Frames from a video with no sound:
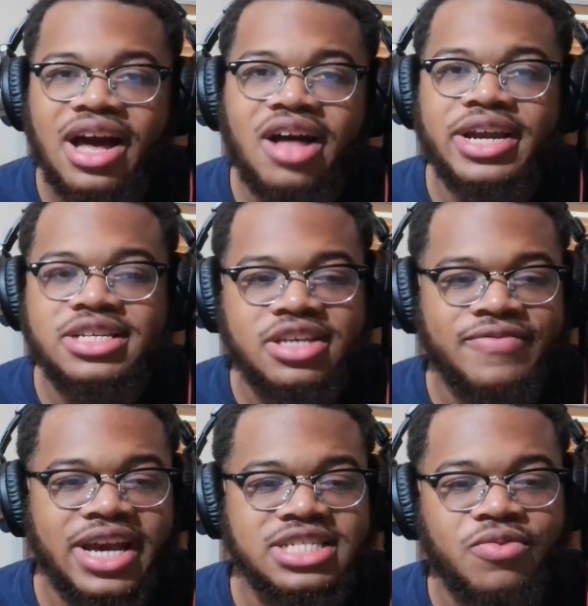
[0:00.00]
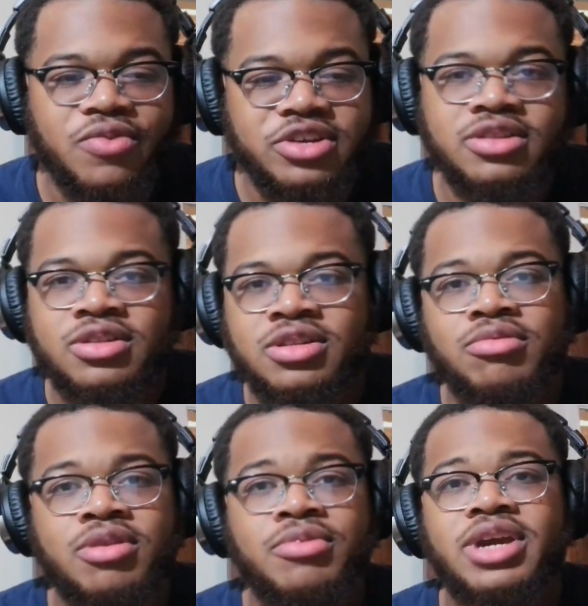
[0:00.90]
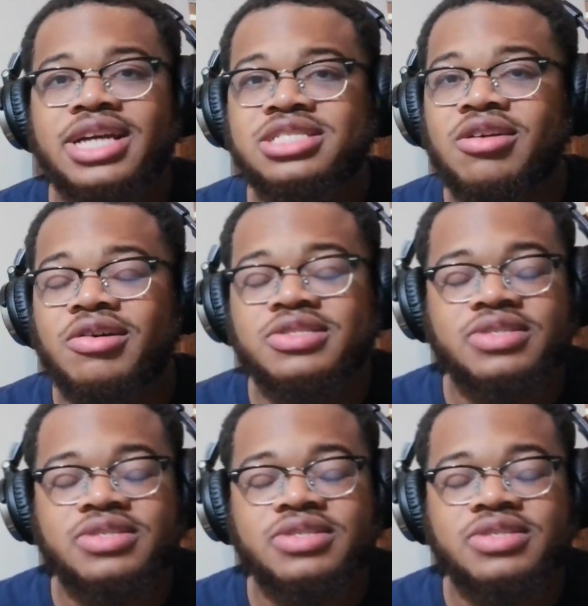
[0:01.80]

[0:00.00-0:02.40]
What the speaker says: So if you guys did watch it, let me know your guys' thoughts now.